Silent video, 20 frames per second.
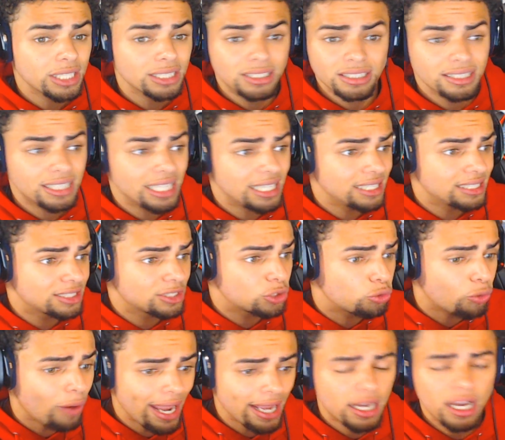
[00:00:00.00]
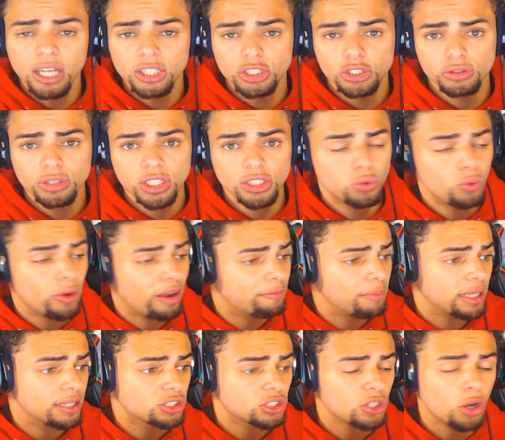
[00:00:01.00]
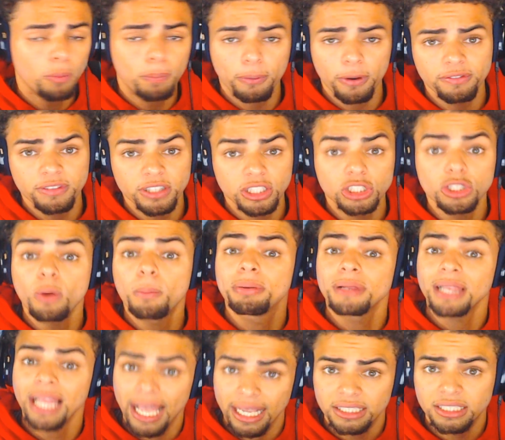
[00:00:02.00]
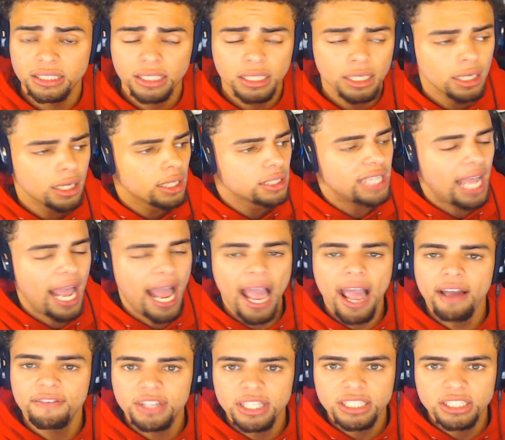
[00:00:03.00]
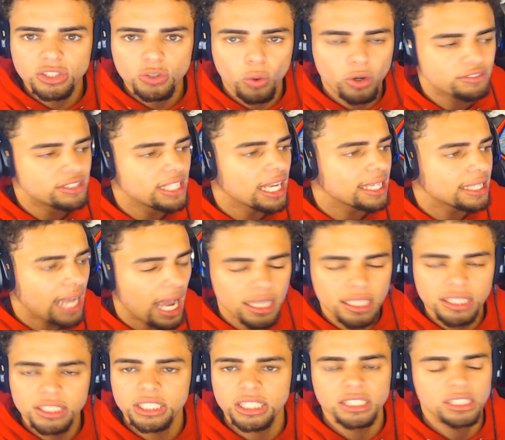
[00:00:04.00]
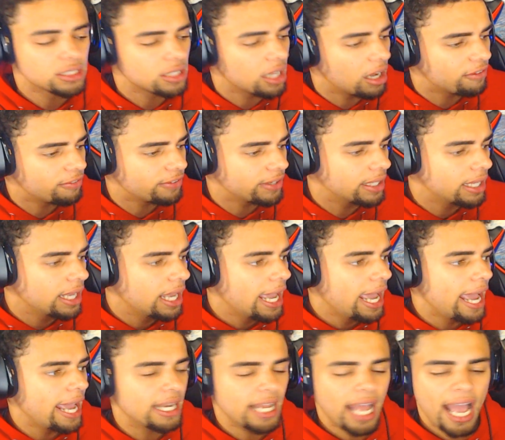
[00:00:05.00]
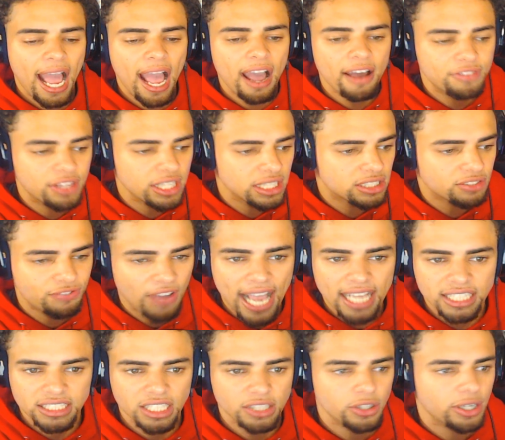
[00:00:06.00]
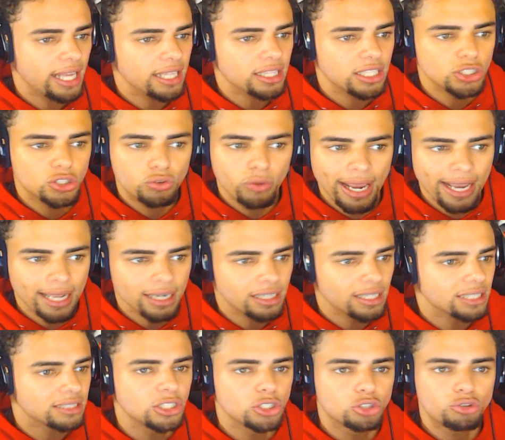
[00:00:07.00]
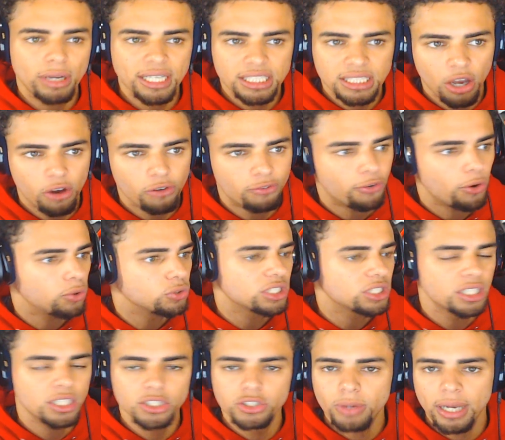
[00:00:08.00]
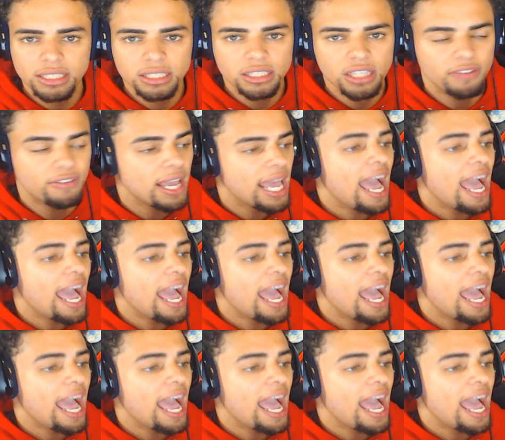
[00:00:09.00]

these great countries who have been so privileged, so blessed to have this sort of technology and stuff and have this fast internet and these great internets, these great cell phones and these great stuff,